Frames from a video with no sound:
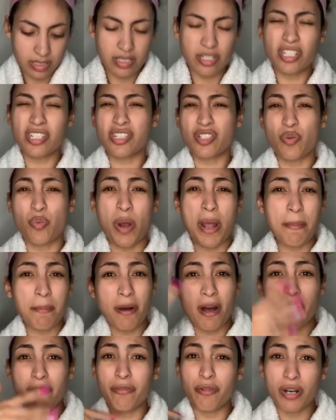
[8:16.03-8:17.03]
Just to wipe
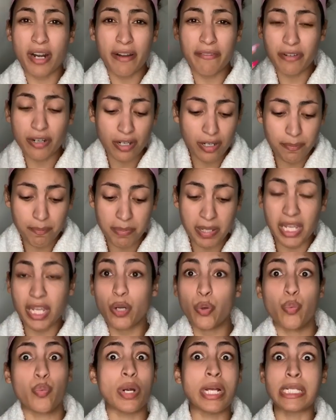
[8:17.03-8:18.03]
off whatever pink
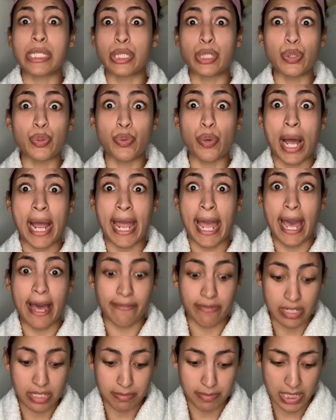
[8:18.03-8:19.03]
residue I have
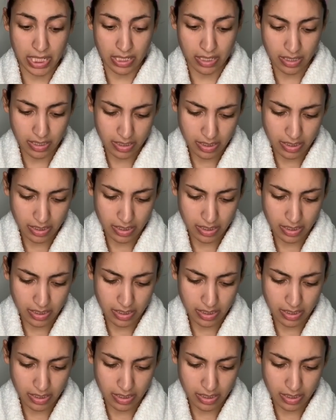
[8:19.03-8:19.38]
on me.